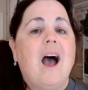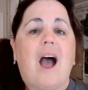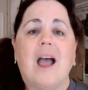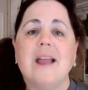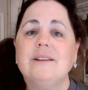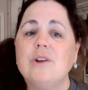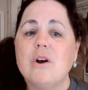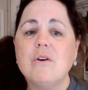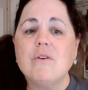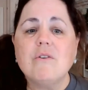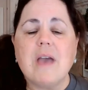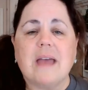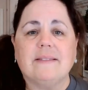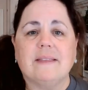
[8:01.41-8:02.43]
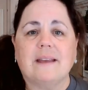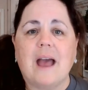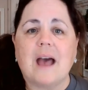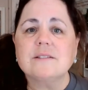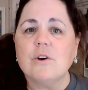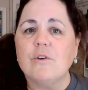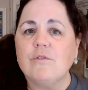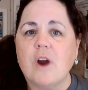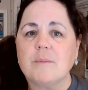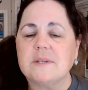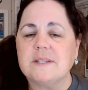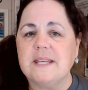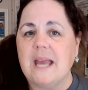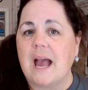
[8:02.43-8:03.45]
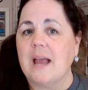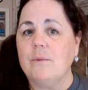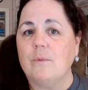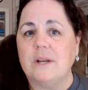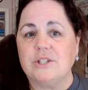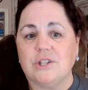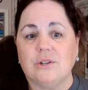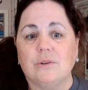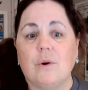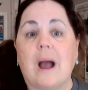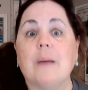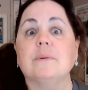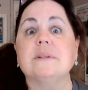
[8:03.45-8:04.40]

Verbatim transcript: I know at the Costco pharmacy I went to, I